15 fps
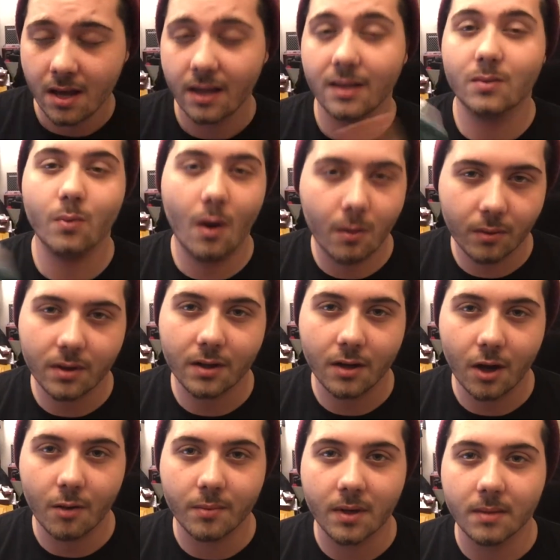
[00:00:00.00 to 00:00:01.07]
is what we're going to
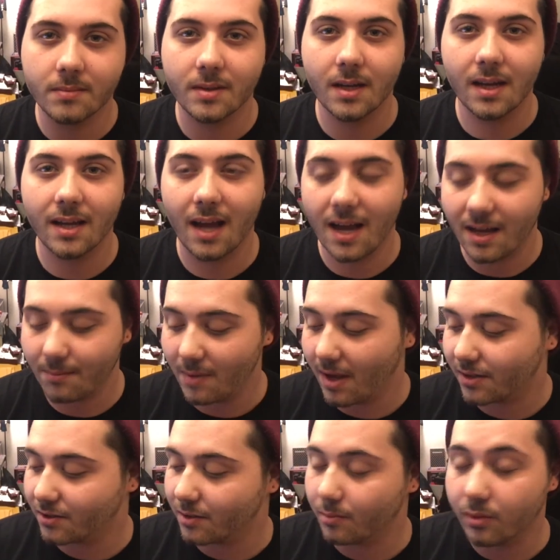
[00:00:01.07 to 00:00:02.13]
open up today. I'm
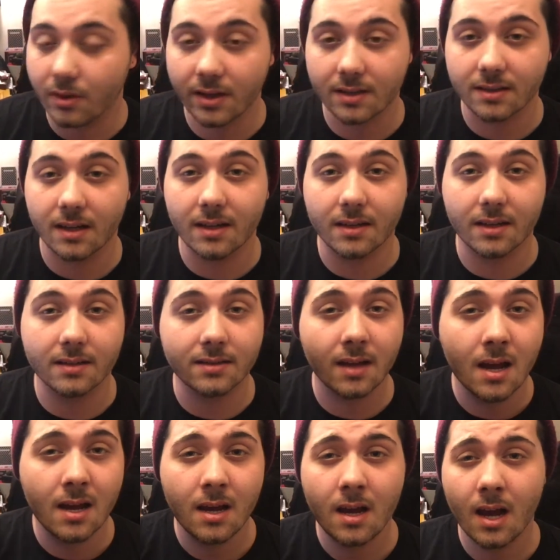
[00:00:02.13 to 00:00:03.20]
actually pretty excited because
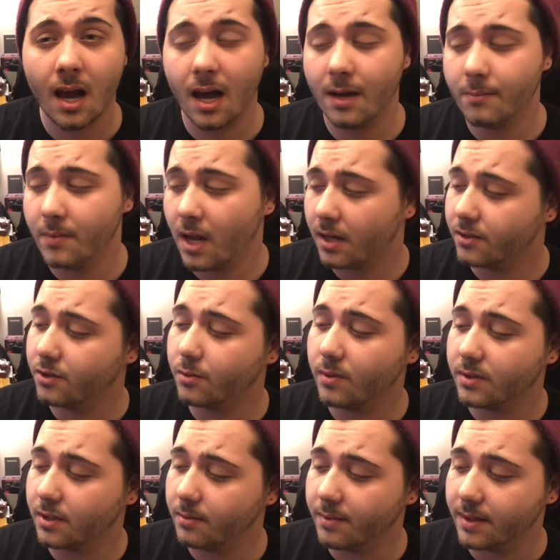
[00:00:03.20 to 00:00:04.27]
I'm not sure
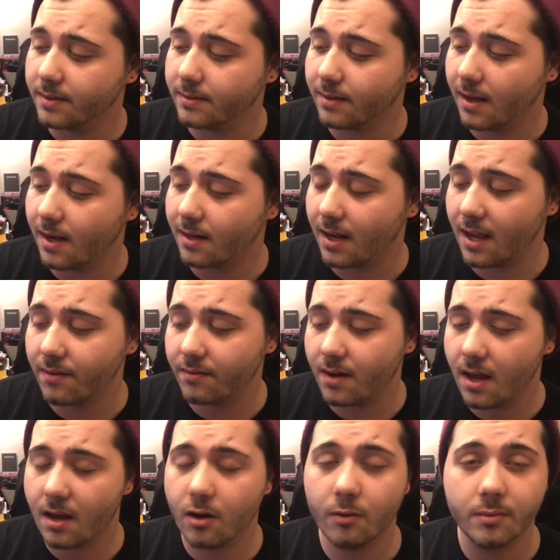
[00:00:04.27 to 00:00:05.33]
what's going to be inside. I have
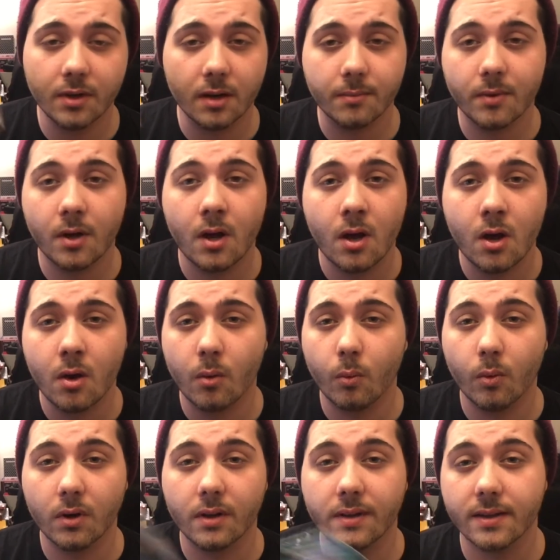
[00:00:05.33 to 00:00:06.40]
not opened up
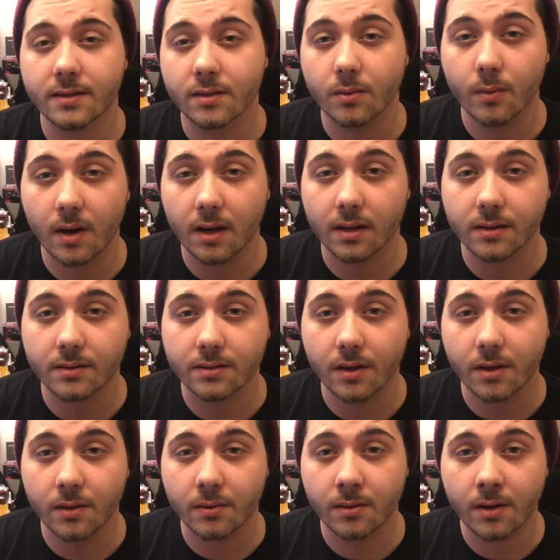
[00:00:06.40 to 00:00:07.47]
one of these in a while,
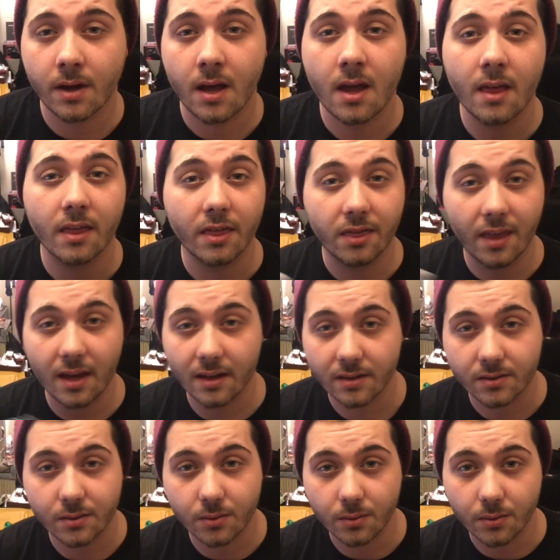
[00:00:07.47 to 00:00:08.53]
so that
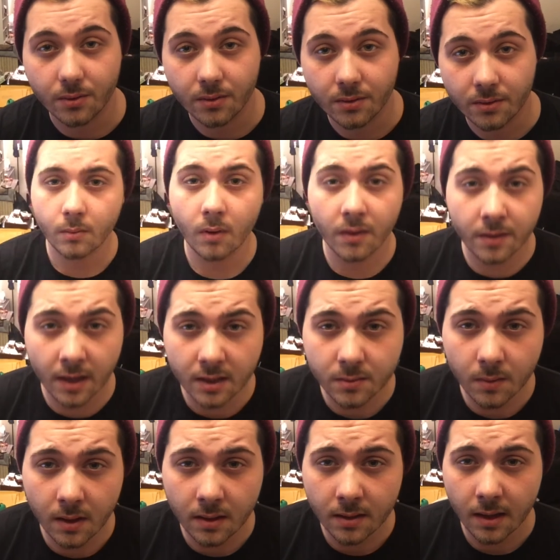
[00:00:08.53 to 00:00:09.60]
is cool. Well, the next
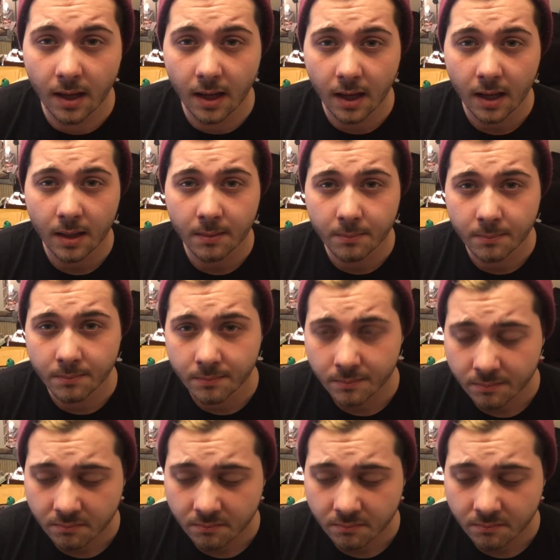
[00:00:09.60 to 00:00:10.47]
one, um...